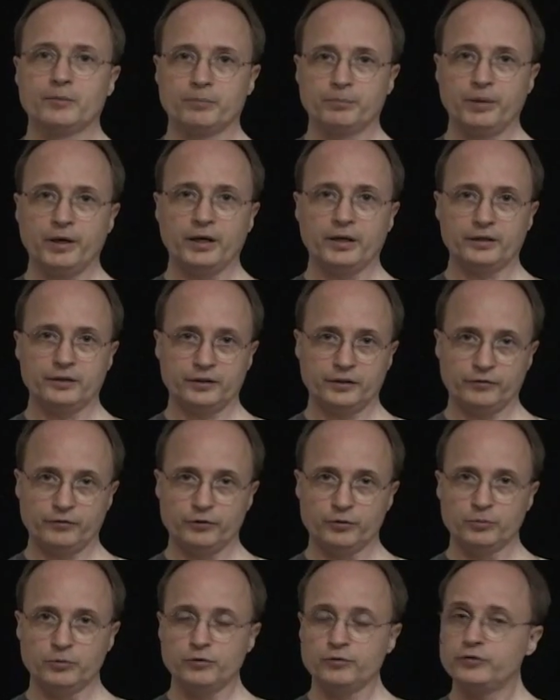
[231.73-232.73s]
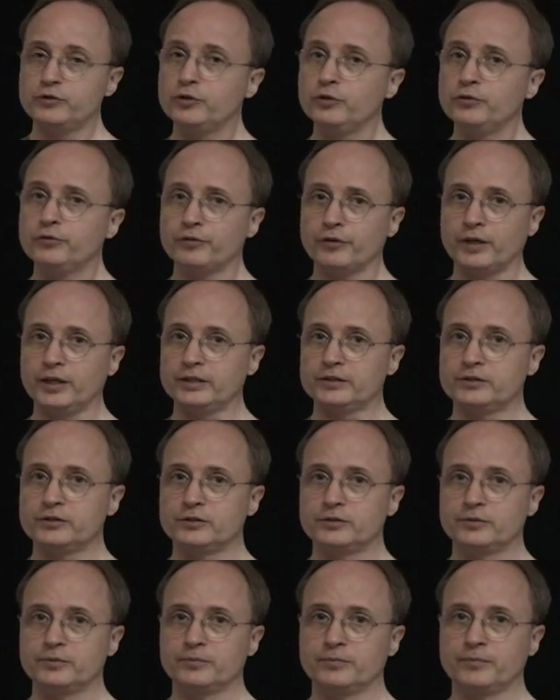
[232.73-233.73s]
But if you move 2 frets,
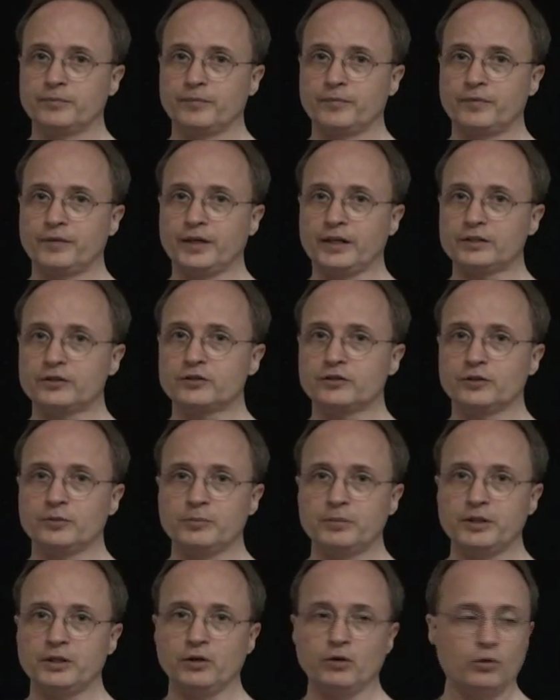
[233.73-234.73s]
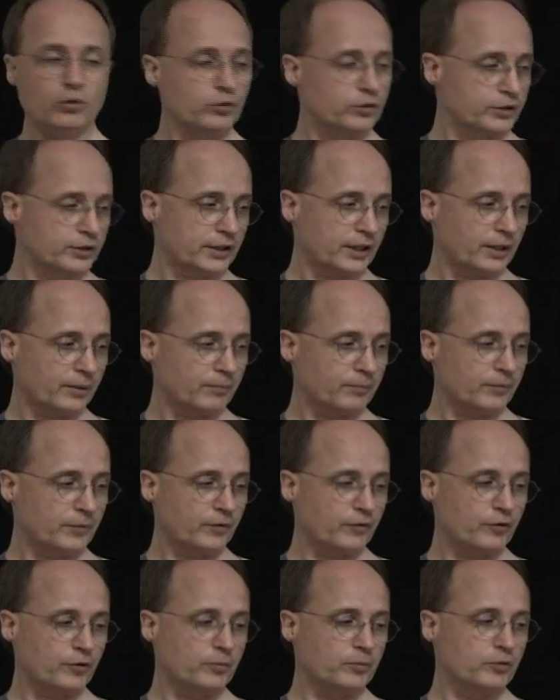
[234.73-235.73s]
that's going to be a whole step.
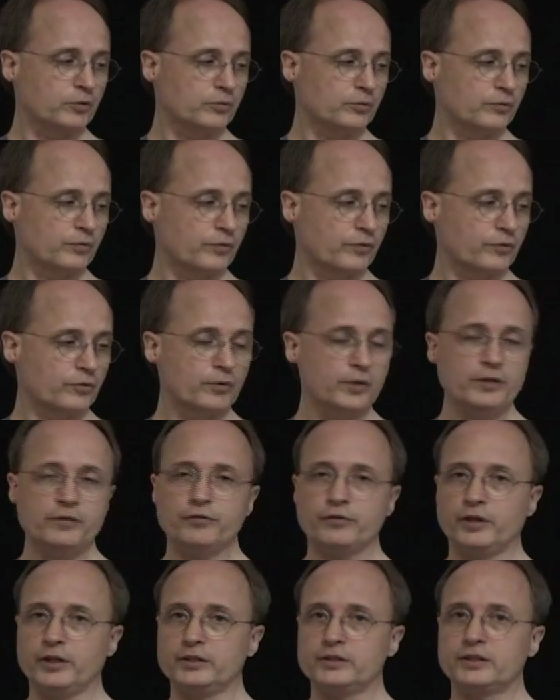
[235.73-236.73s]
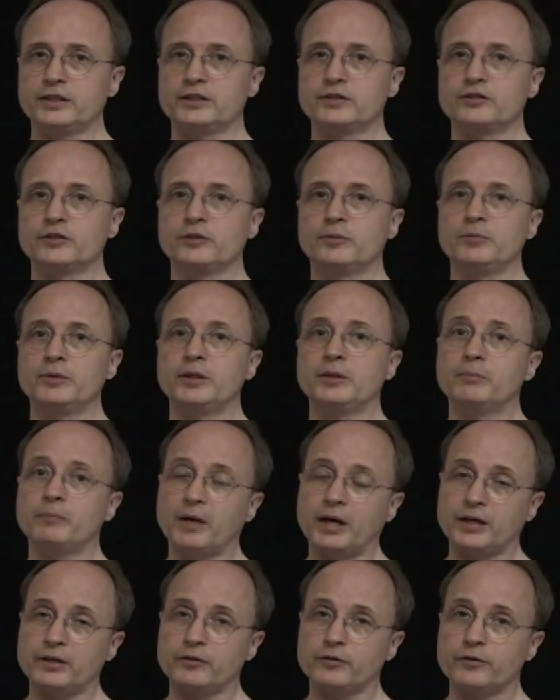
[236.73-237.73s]
If you move 3 frets, that's going to be a
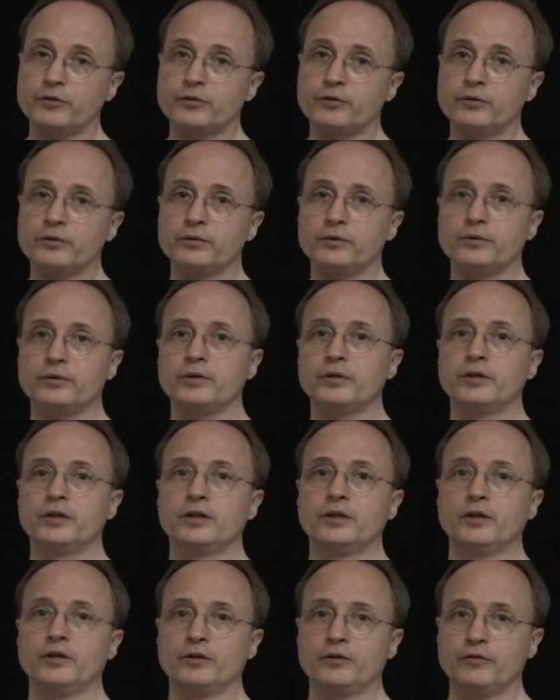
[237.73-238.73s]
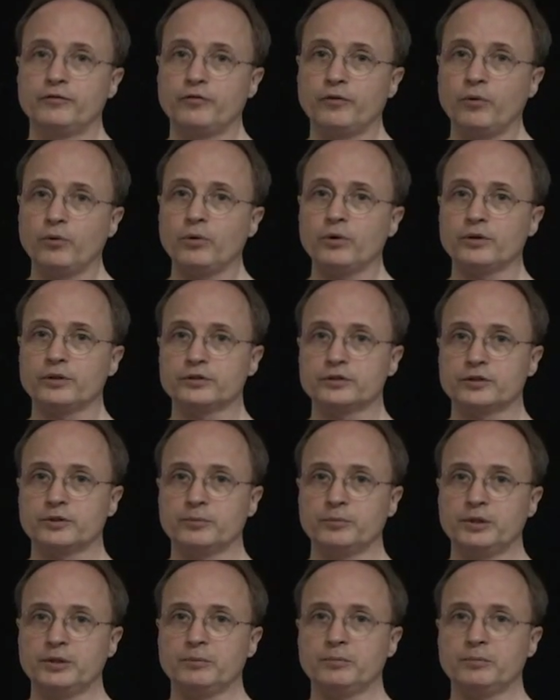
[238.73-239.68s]
minor third. 4 is going to be a